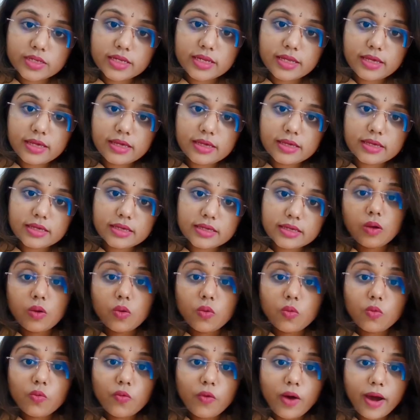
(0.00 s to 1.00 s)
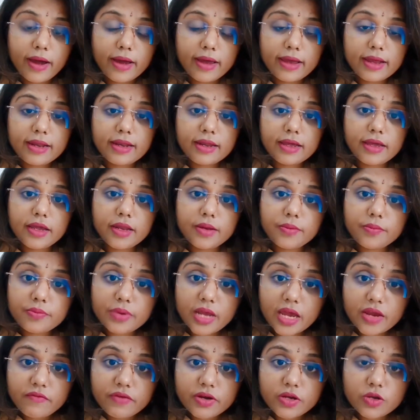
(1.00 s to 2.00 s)
only, while
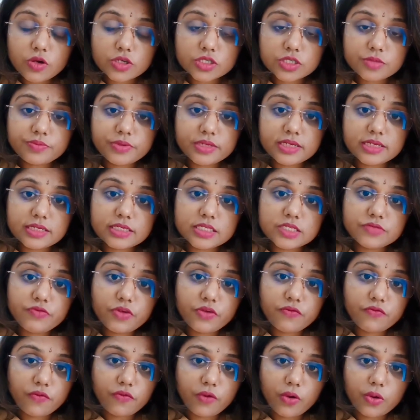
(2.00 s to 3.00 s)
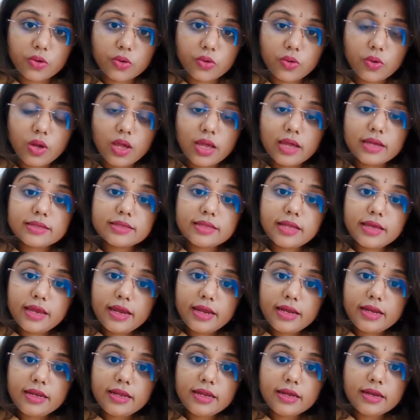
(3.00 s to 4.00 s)
in private hospitals we follow
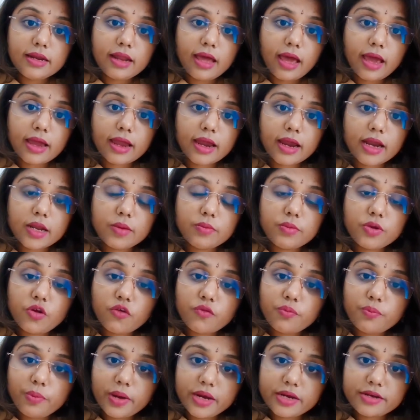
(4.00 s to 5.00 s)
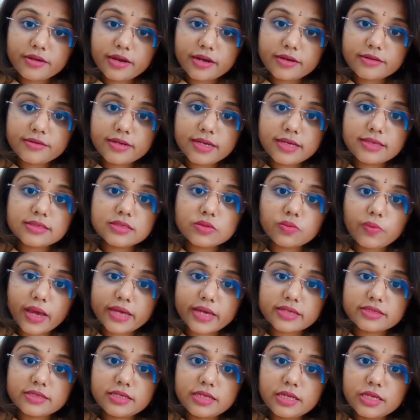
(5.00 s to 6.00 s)
the Indian Academy of Pediatrics
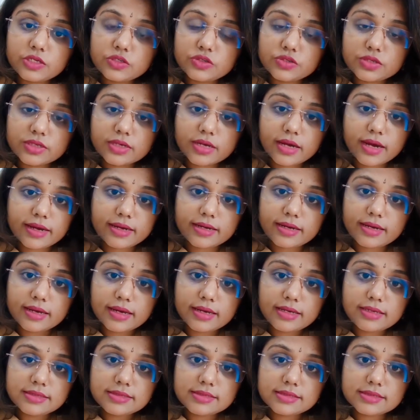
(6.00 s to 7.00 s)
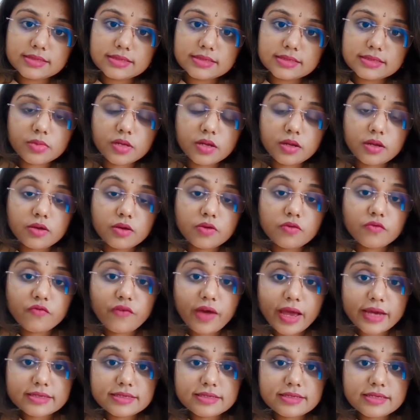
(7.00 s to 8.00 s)
vaccination guidelines.
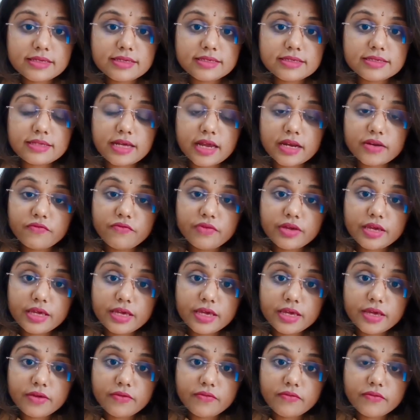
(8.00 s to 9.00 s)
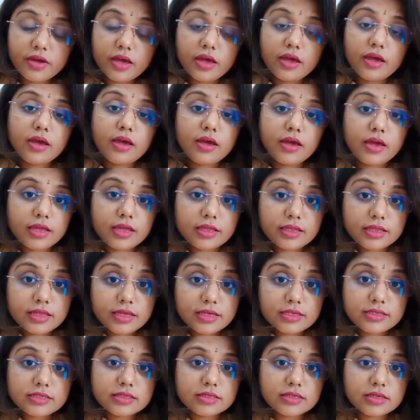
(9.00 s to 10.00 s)
Vaccines that we give
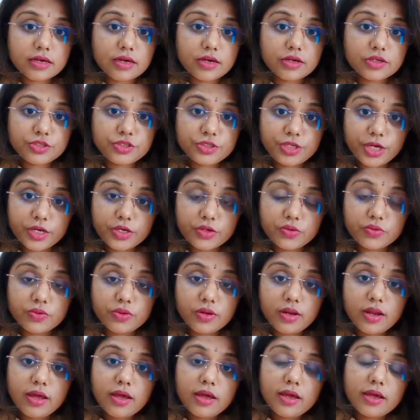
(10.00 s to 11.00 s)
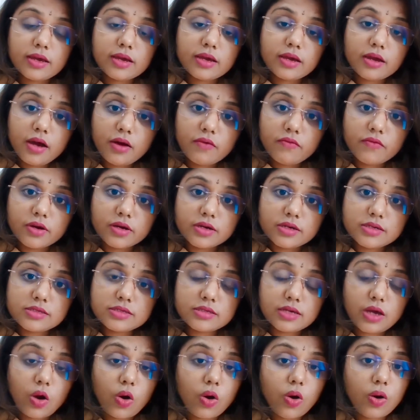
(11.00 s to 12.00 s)
in this schedule
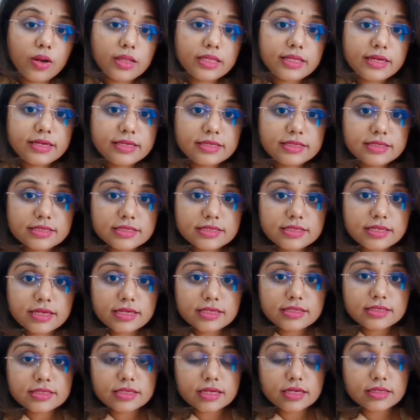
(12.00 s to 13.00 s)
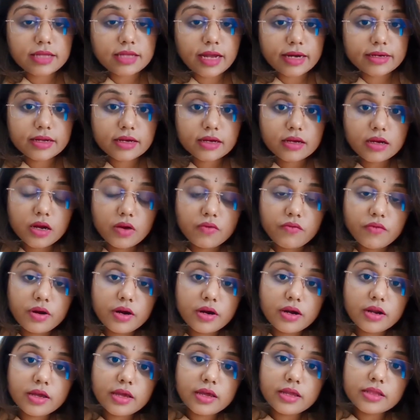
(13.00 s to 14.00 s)
covers all the diseases that are
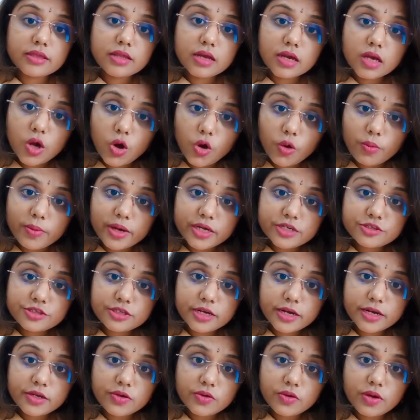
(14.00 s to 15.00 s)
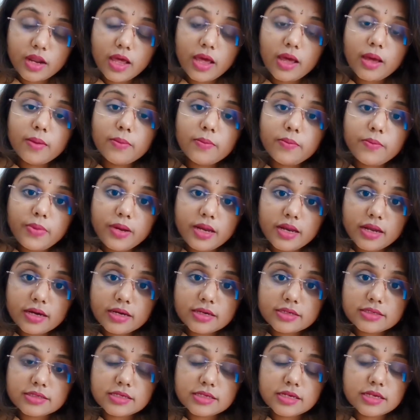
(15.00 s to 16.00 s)
covered in the government schedule,
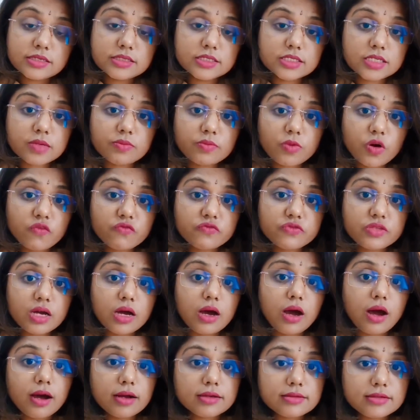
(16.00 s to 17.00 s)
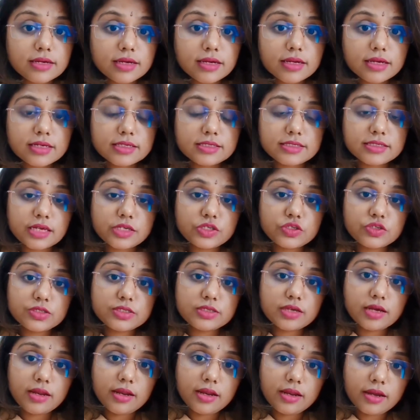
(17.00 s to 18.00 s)
plus some of the other
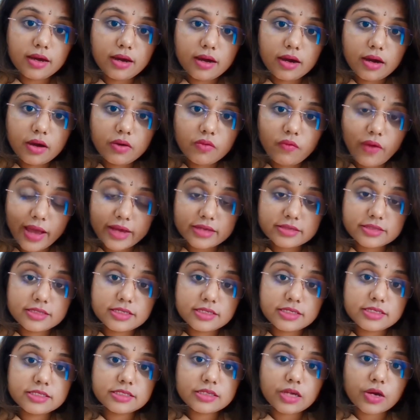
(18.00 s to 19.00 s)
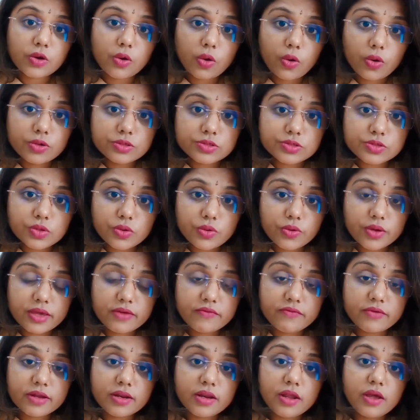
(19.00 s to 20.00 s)
essential vaccines are also
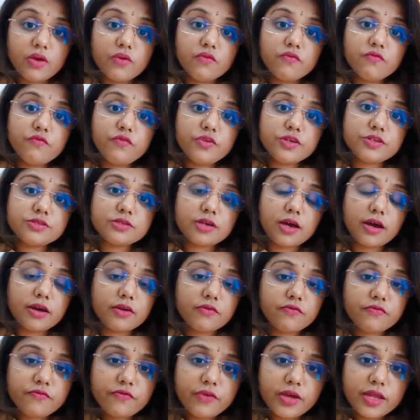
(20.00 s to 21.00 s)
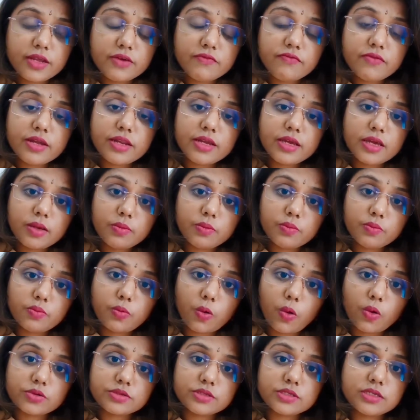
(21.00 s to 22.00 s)
given, which are very
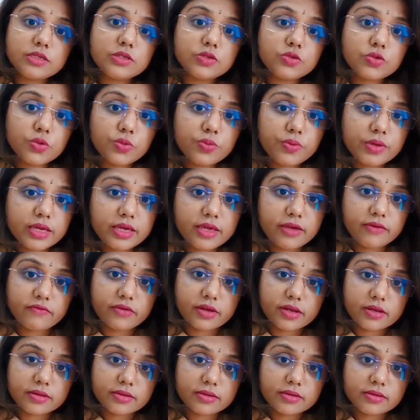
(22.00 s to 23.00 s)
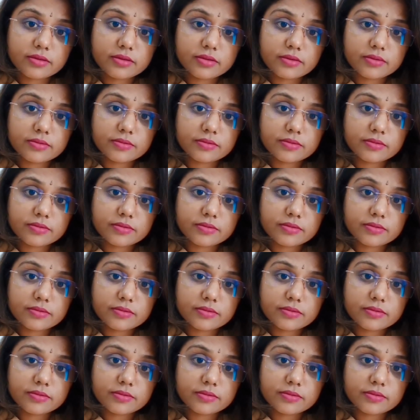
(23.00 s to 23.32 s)
important to be given.